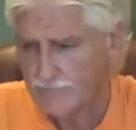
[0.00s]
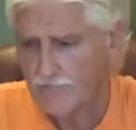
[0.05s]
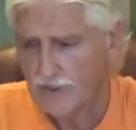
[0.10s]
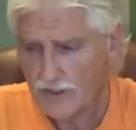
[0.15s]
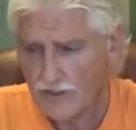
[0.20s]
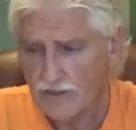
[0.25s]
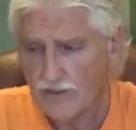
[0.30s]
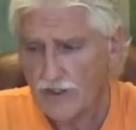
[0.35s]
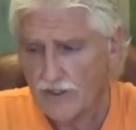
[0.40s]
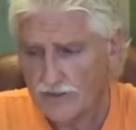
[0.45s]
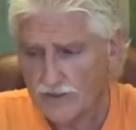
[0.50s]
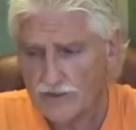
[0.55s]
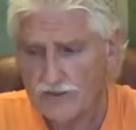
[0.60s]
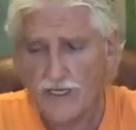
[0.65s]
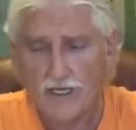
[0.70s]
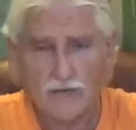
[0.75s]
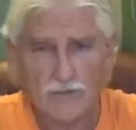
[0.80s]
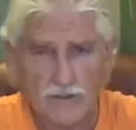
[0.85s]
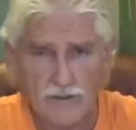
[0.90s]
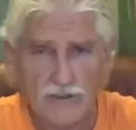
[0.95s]
then you
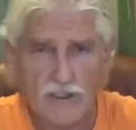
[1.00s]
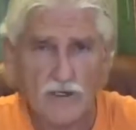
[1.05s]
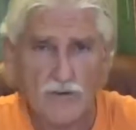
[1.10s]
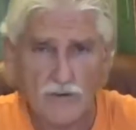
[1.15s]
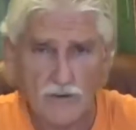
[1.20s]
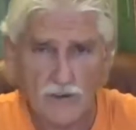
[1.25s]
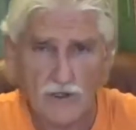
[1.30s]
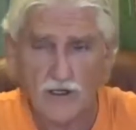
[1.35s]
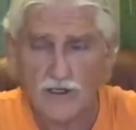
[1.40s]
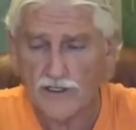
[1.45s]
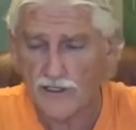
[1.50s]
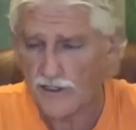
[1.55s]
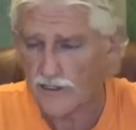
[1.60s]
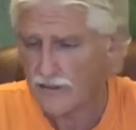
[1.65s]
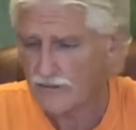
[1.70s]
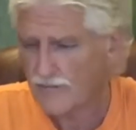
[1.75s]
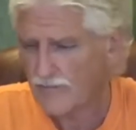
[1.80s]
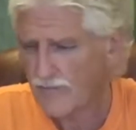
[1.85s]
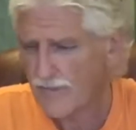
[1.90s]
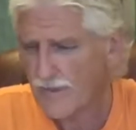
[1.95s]
understand what's going on
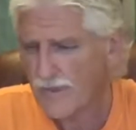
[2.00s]
here.